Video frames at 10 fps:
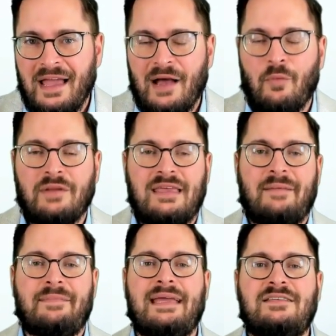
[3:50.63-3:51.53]
And what
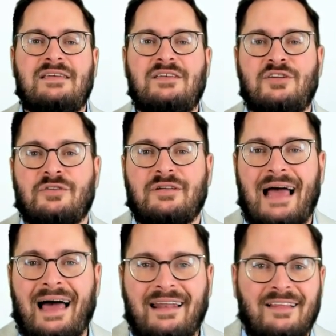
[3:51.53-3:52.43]
that means is you're
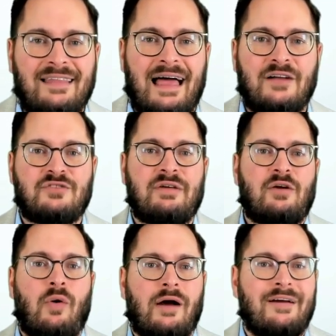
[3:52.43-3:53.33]
not allowed to
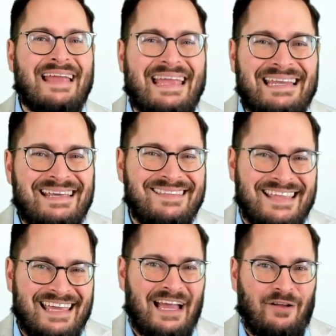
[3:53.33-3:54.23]
require
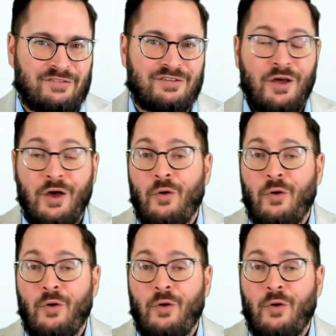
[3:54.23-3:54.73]
anything else.